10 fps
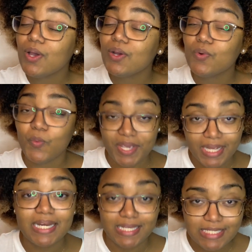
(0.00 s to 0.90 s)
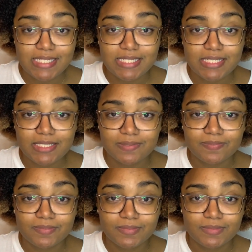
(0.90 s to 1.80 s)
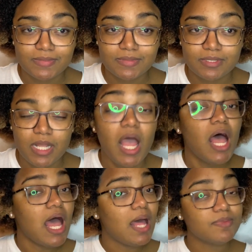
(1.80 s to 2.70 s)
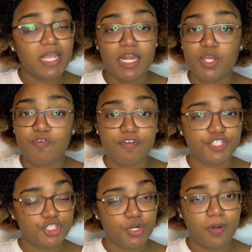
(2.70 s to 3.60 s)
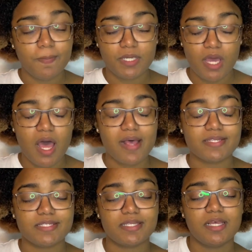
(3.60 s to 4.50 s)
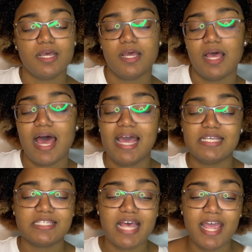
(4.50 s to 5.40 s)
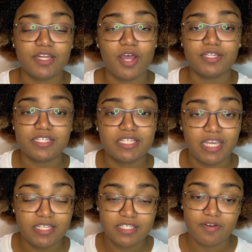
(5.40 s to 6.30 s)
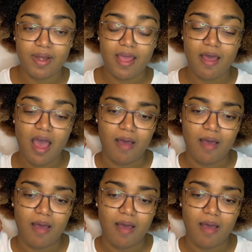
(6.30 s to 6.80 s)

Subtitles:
waiting list. I'm telling you for sure because I signed on this Instagram.